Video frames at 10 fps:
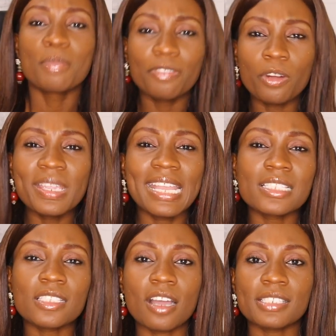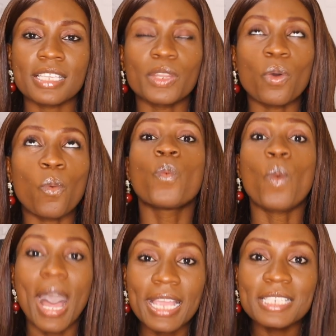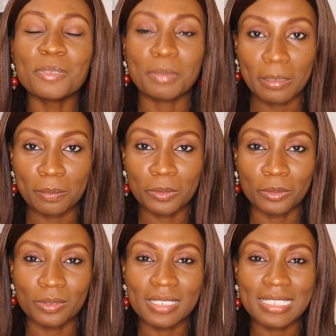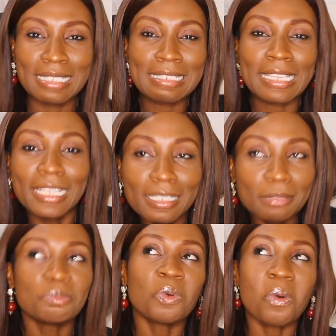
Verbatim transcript: Before we get started, why do people steal